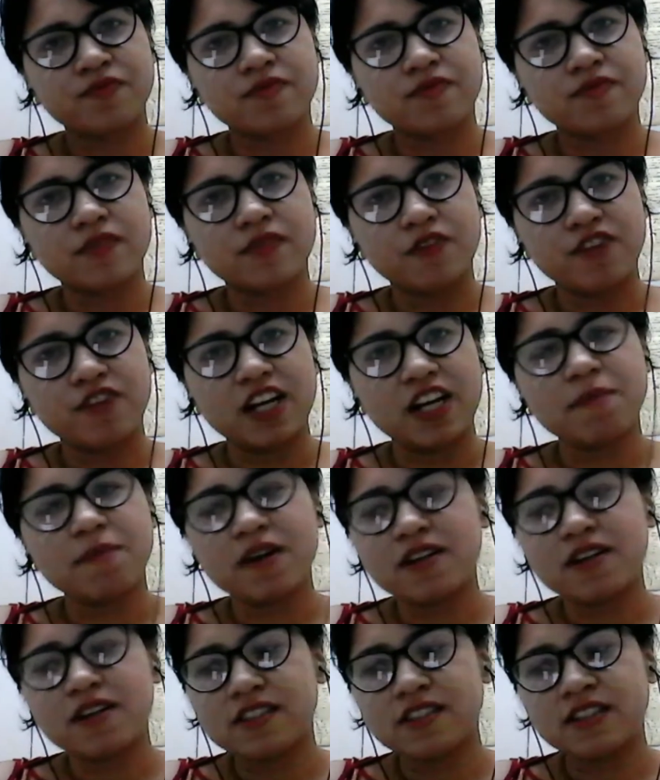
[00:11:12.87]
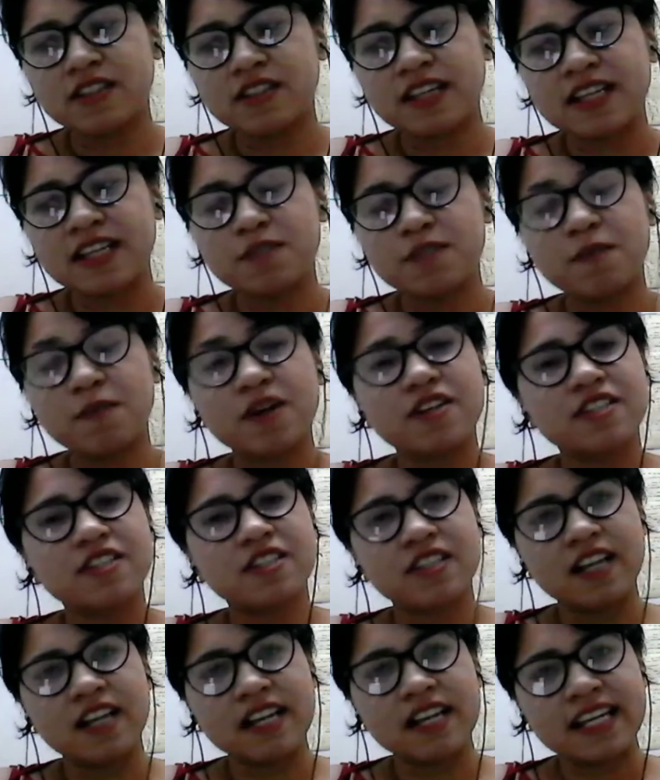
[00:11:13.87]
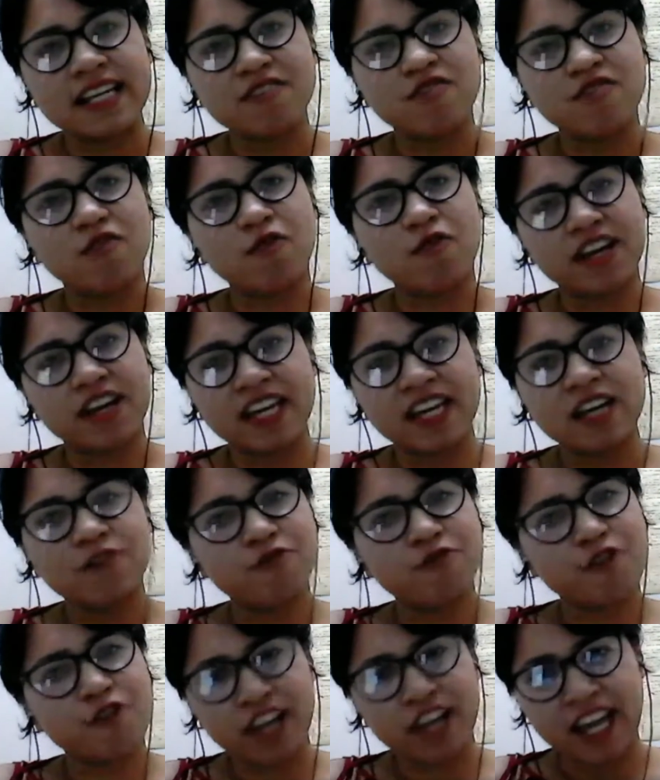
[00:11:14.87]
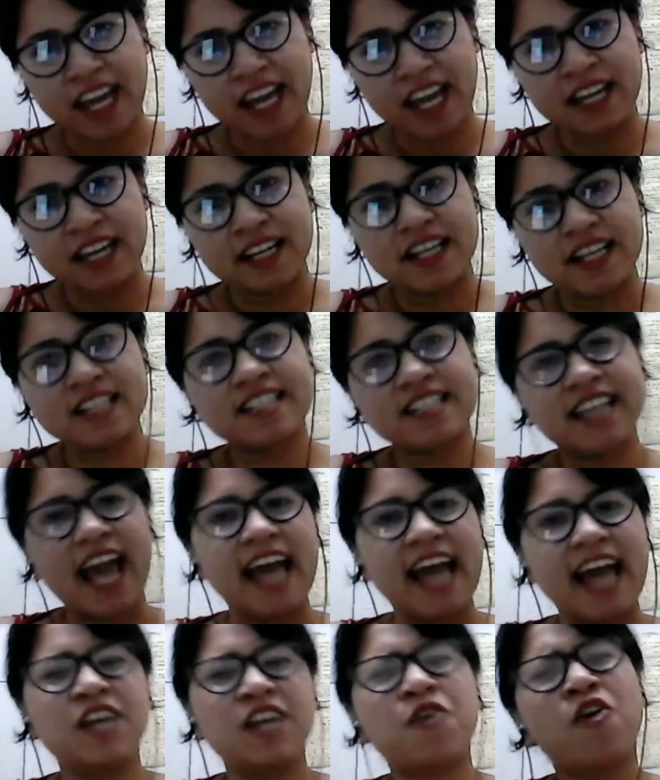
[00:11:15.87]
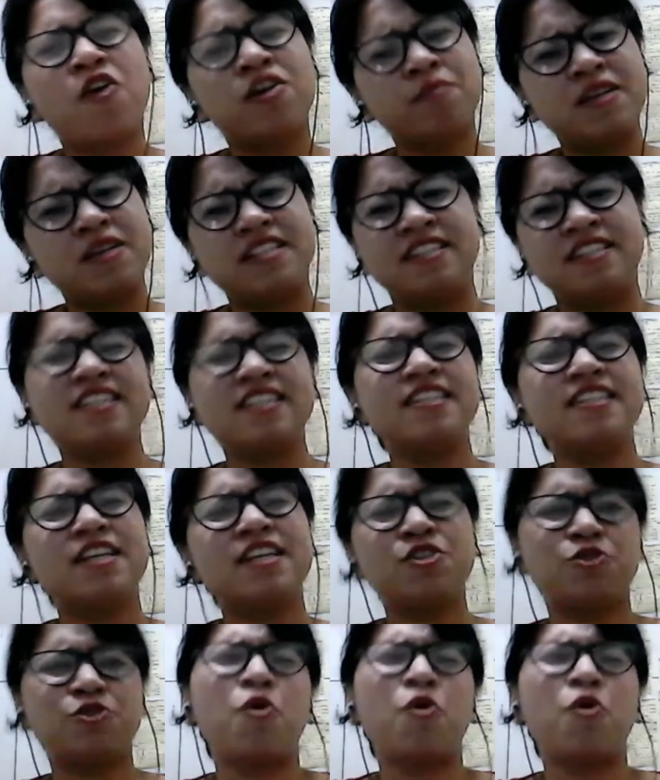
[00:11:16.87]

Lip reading: where a person is personally working for gain, is carrying on business, and so on.